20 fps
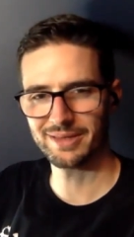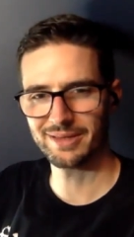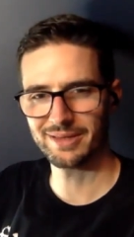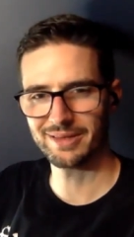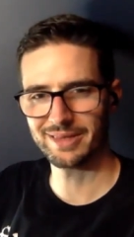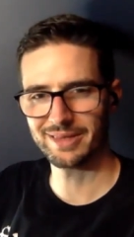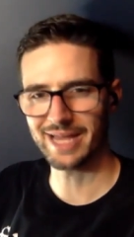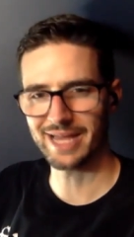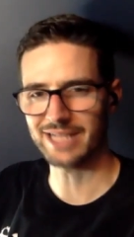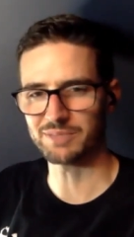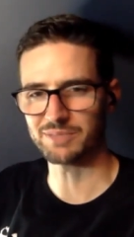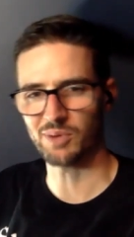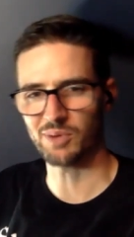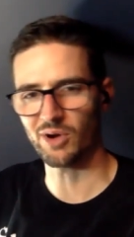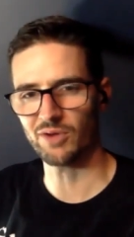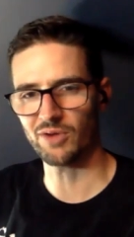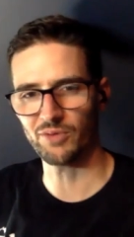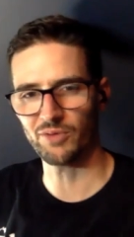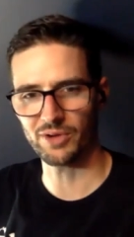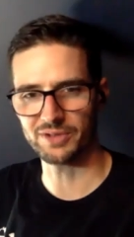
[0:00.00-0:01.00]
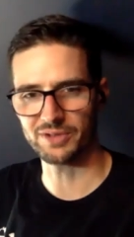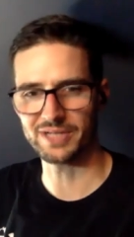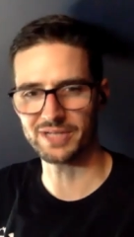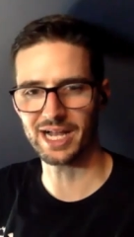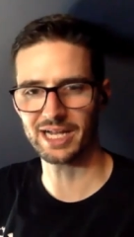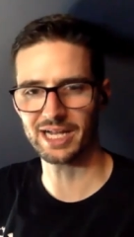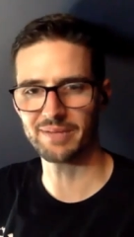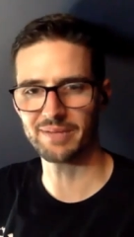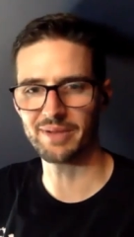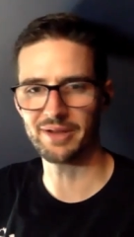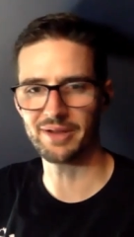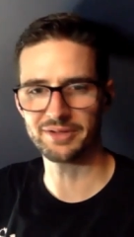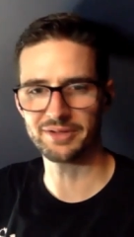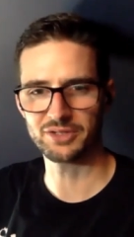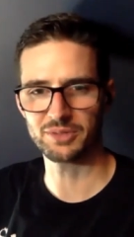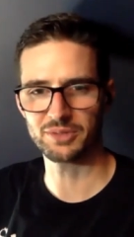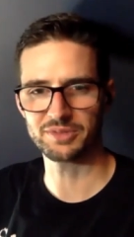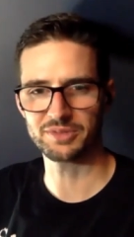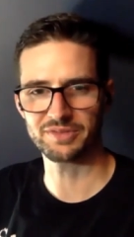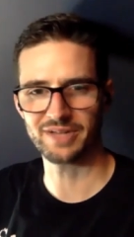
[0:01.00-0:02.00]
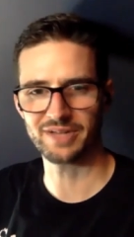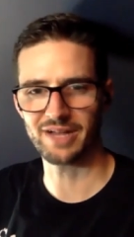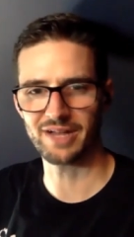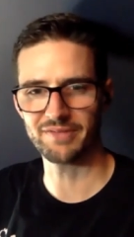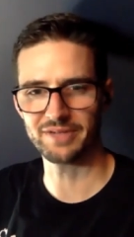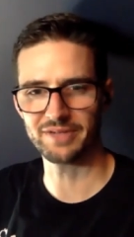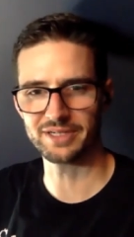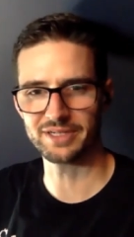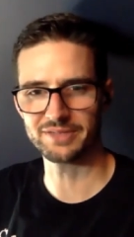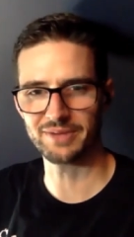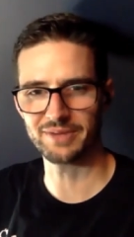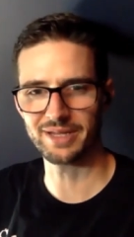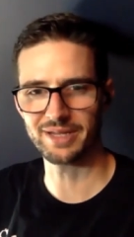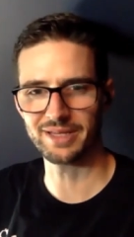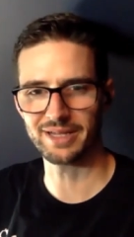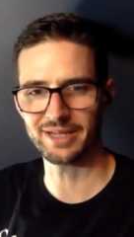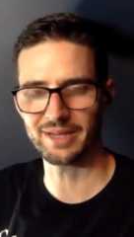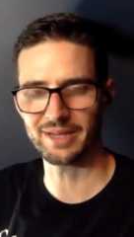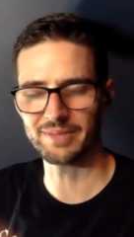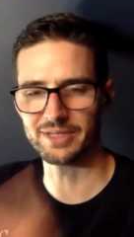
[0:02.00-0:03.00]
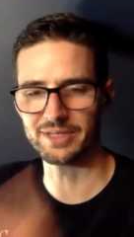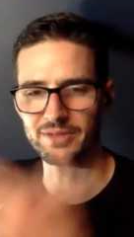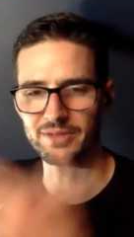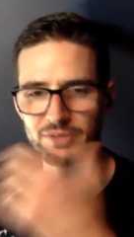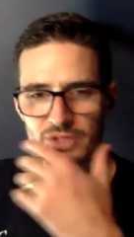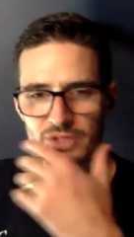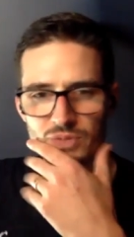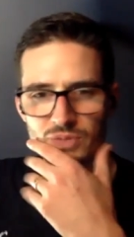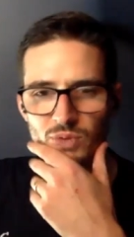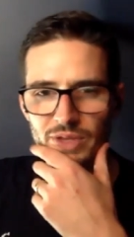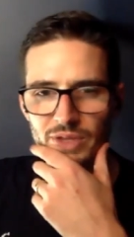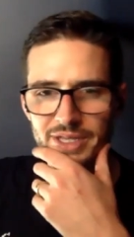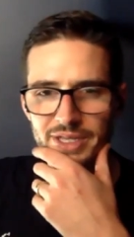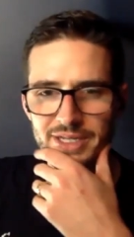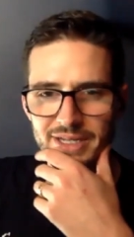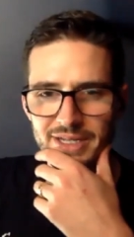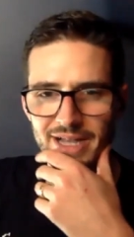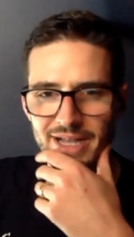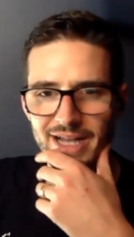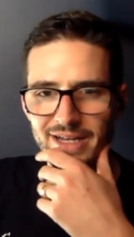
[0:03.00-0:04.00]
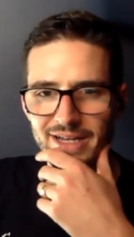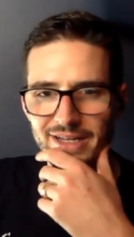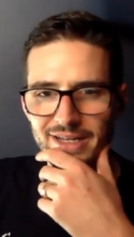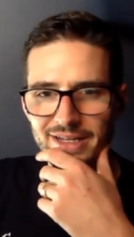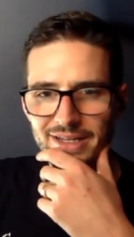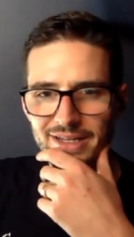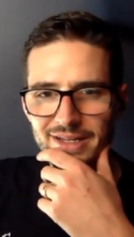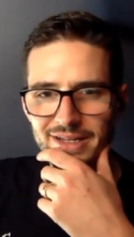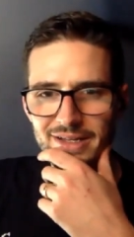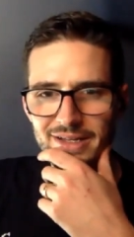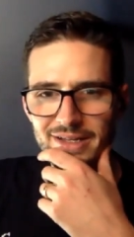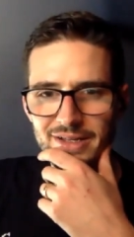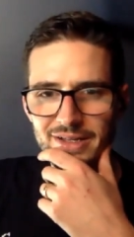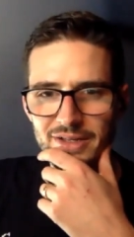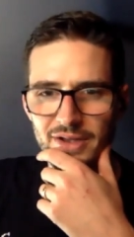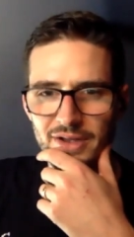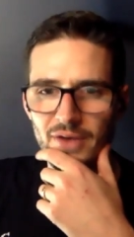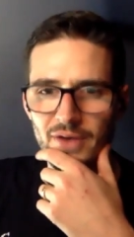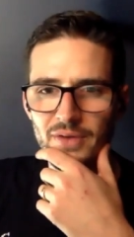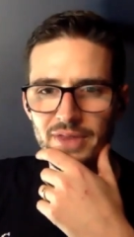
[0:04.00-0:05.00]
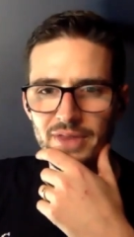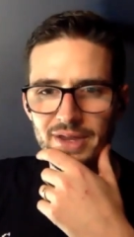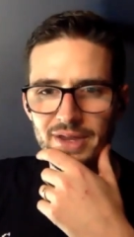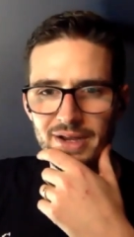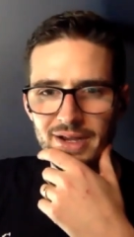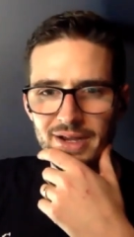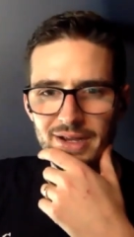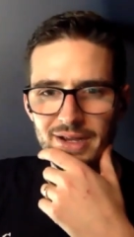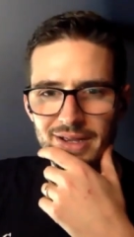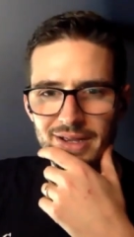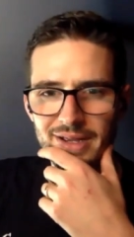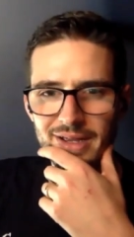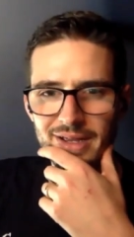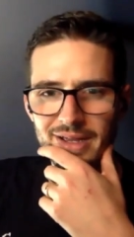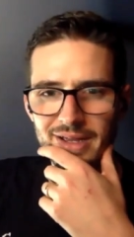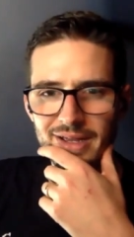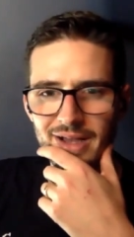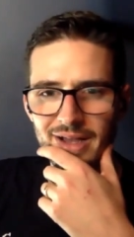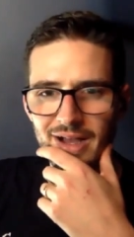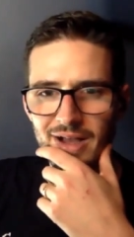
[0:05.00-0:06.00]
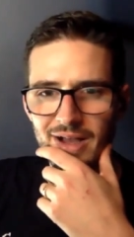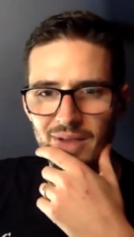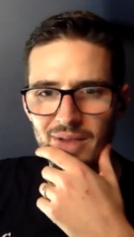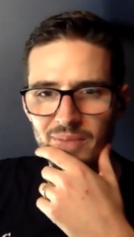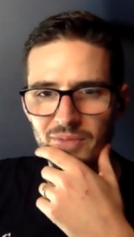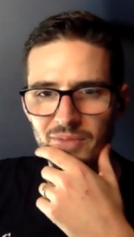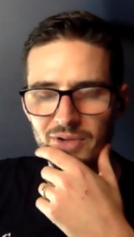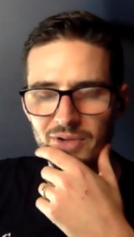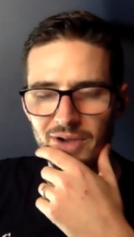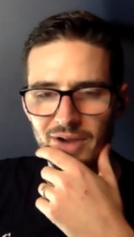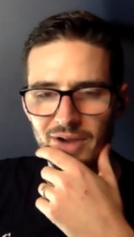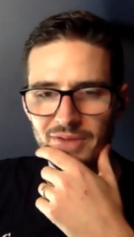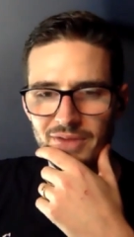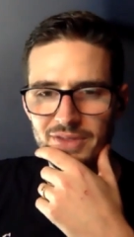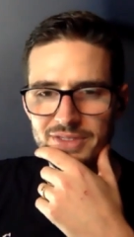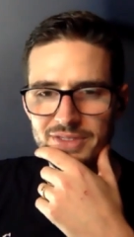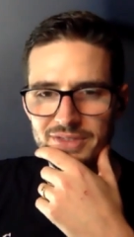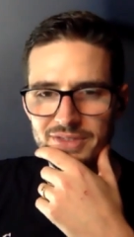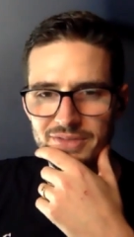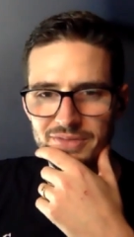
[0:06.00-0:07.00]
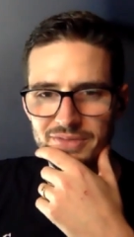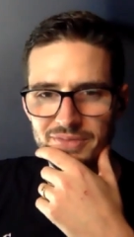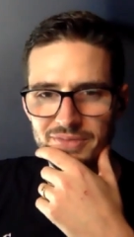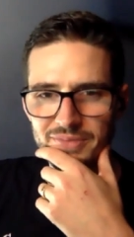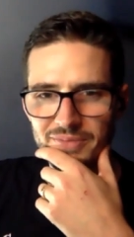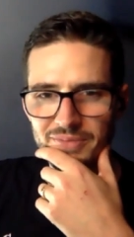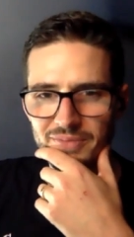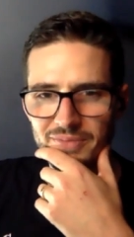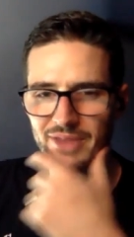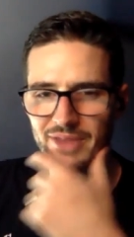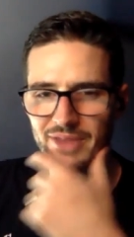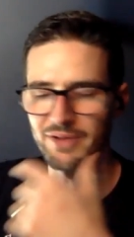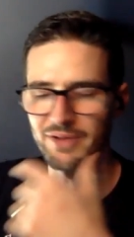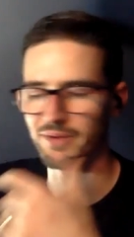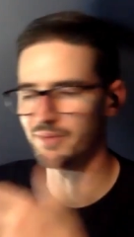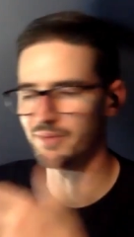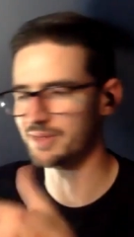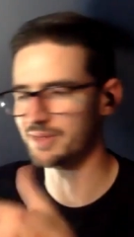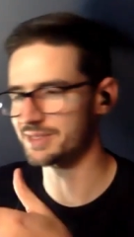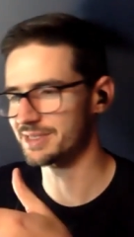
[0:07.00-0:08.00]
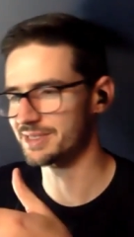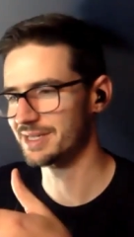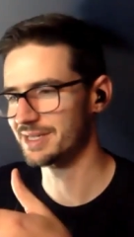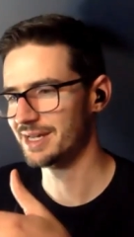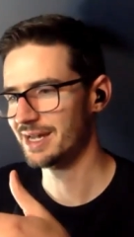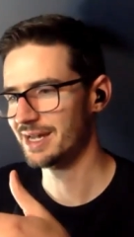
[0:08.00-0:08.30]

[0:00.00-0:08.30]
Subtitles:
that's part of what you're talking about in terms of confidence, right? Like, I mean, you were just willing to kind of go there, regardless of whether it was,